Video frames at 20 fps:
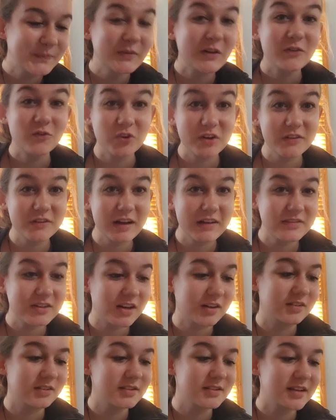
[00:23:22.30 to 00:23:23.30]

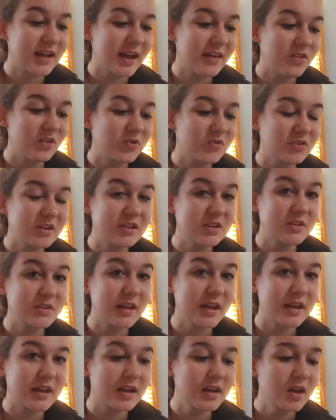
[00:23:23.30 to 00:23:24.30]
$45. And these
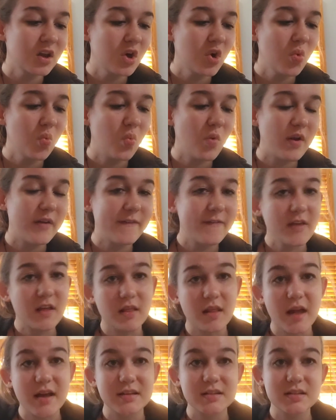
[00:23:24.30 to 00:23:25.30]
are one of the
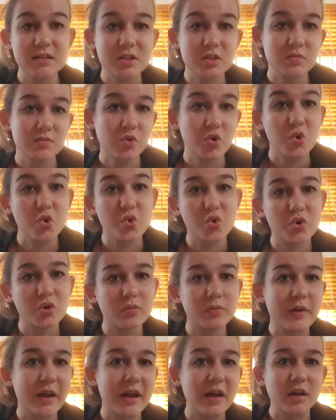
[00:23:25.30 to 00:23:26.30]
less cool
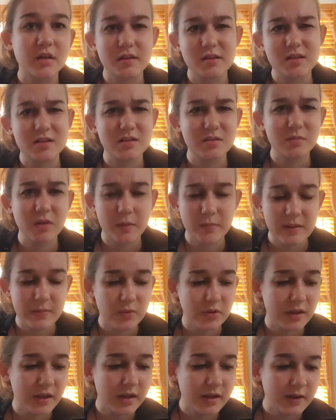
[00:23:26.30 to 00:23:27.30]
pairs that people
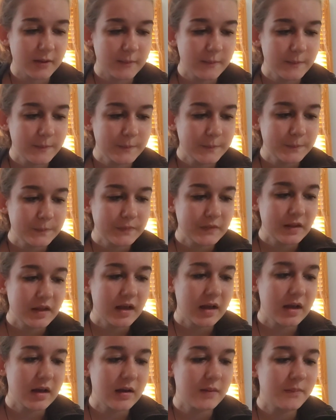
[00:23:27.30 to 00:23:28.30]
like.
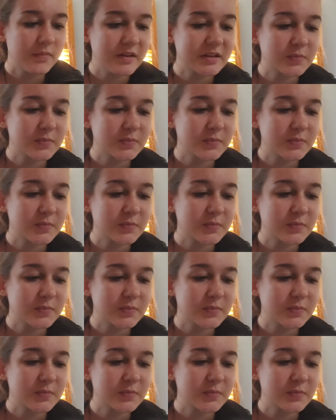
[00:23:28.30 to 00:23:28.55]
This